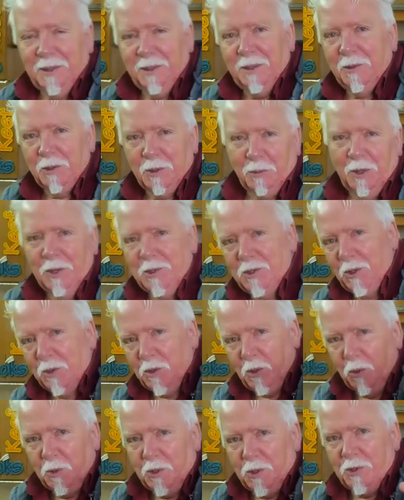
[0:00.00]
Otherwise the
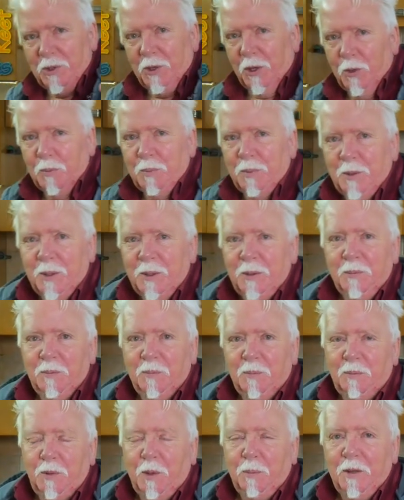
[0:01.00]
door doesn't open
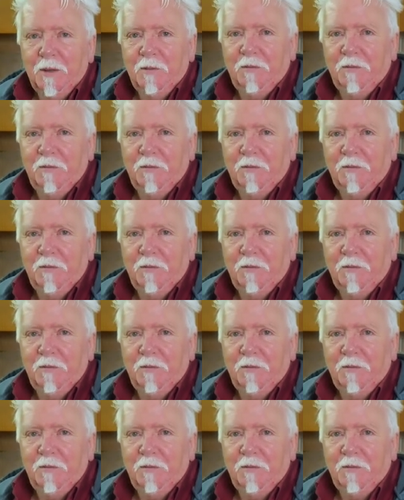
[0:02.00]
properly